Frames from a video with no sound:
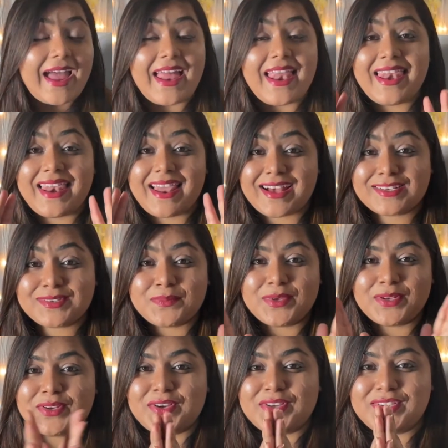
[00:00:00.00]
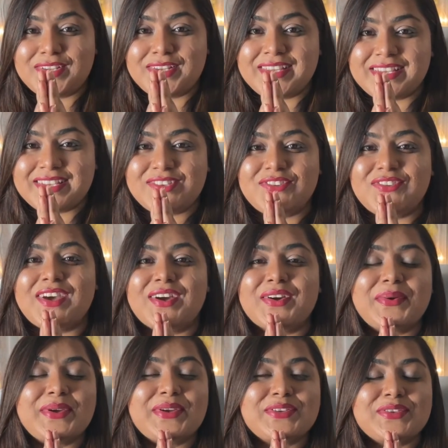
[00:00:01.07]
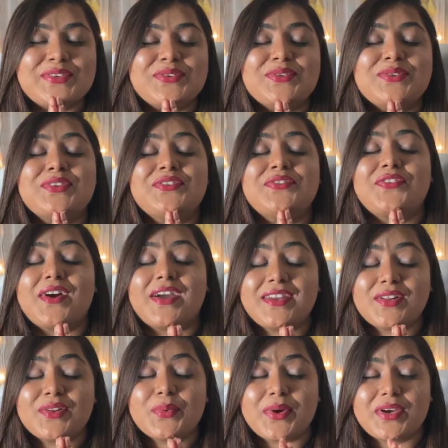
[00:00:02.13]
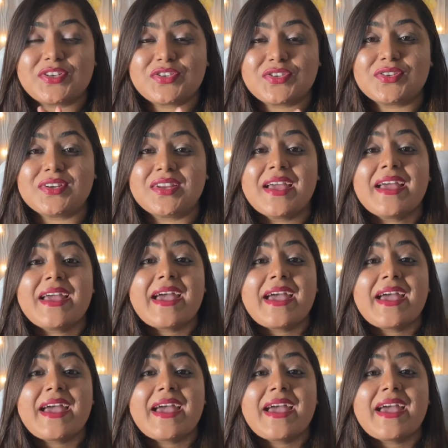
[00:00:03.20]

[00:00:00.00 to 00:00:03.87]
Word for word: And last but not the least, we are going to do the final question.